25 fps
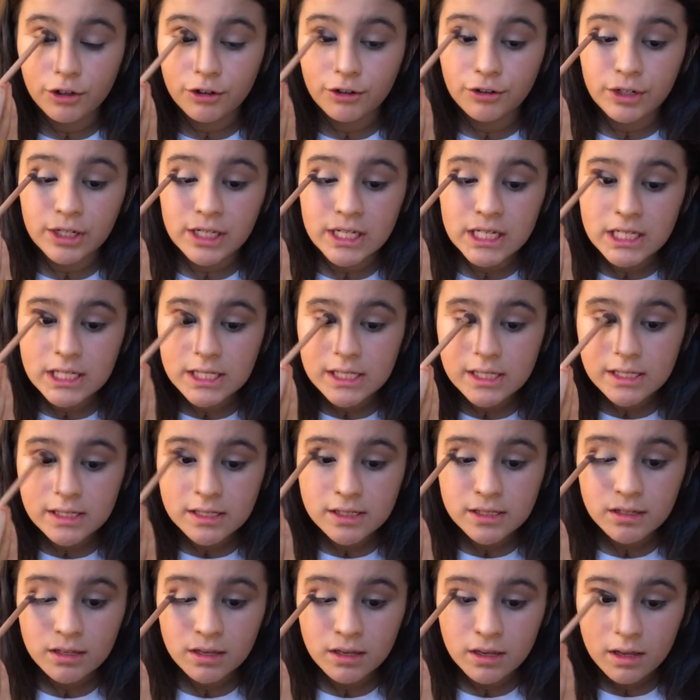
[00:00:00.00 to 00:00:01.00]

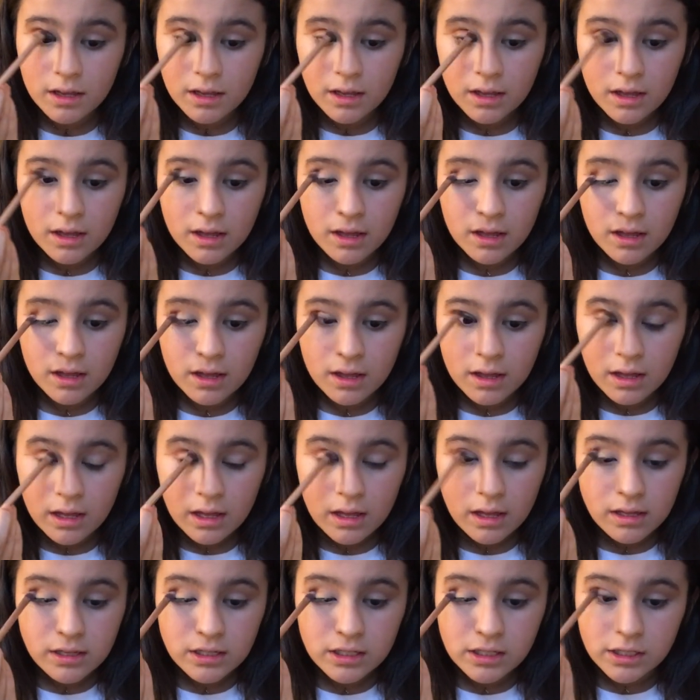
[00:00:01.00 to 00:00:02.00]
crease
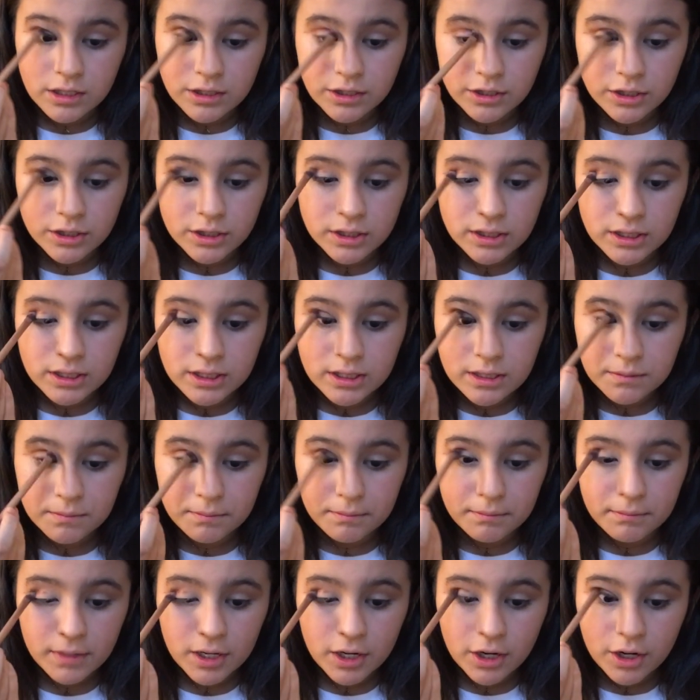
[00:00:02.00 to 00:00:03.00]
and just
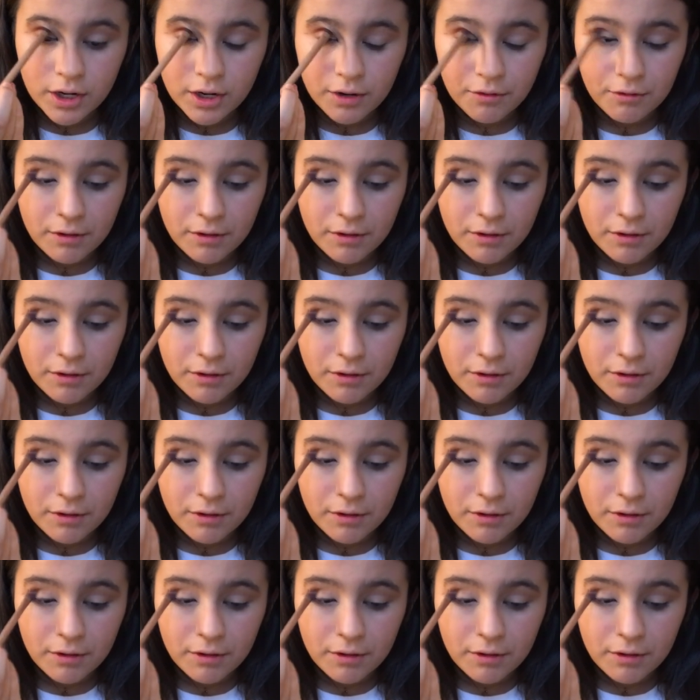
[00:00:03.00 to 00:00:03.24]
smear it